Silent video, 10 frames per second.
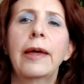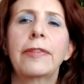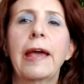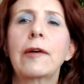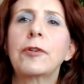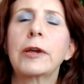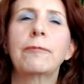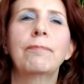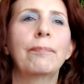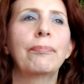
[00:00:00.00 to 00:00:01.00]
they have
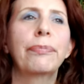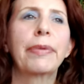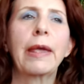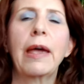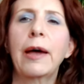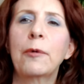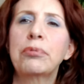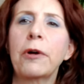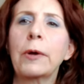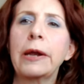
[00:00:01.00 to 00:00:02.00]
it uh,
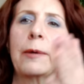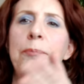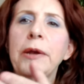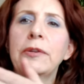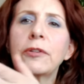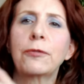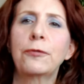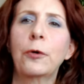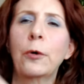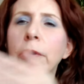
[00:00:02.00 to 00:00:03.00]
broken up into
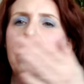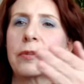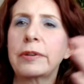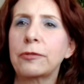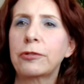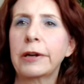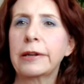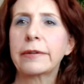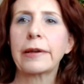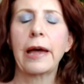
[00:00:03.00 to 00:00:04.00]
four
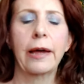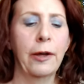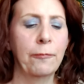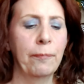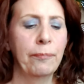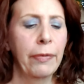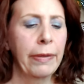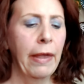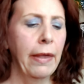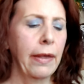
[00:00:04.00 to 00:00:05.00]
different, um,
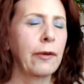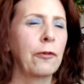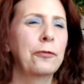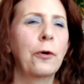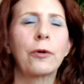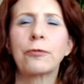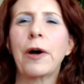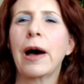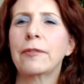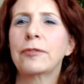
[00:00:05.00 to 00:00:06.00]
four or
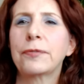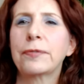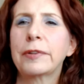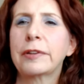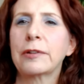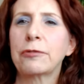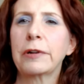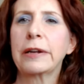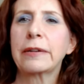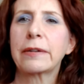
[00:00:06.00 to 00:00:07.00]
five
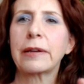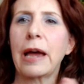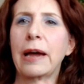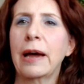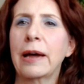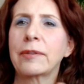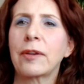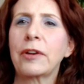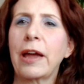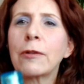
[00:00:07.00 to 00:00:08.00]
different uh,
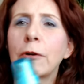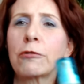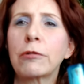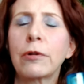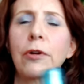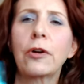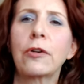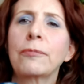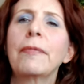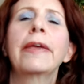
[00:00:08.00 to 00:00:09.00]
color gr-
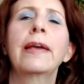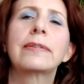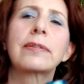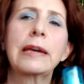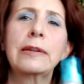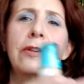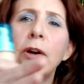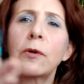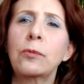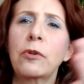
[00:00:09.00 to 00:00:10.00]
or skin
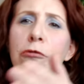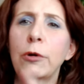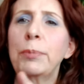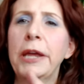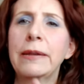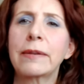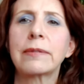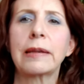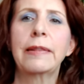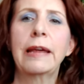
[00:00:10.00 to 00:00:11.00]
tone
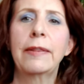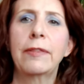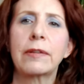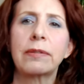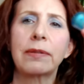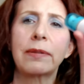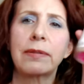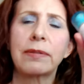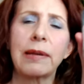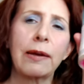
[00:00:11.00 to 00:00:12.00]
groupings. And then this is
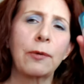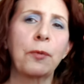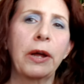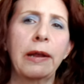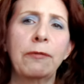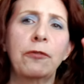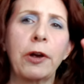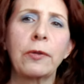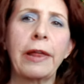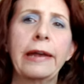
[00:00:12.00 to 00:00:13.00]
the second one in
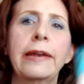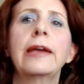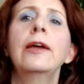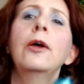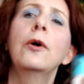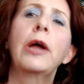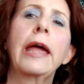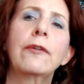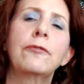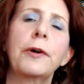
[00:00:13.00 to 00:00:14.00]
Fair Lady.
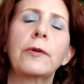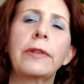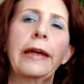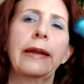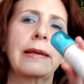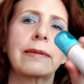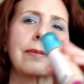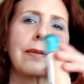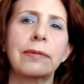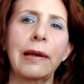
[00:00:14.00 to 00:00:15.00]
And Fair Lady
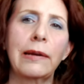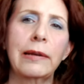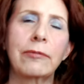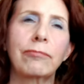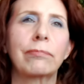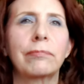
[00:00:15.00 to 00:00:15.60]
is the second